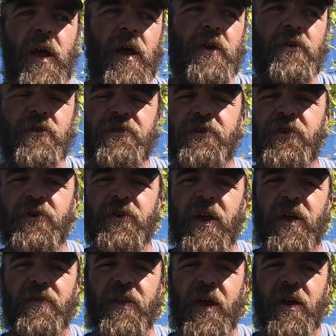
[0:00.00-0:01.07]
and you'll still
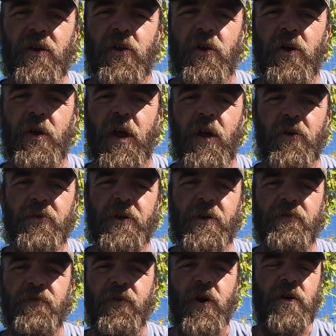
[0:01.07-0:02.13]
get that good, healthy
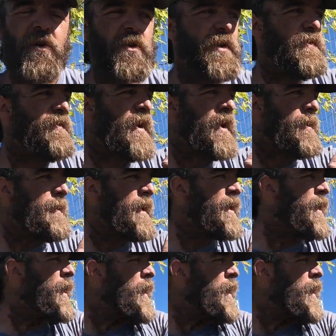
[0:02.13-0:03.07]
fungal environment.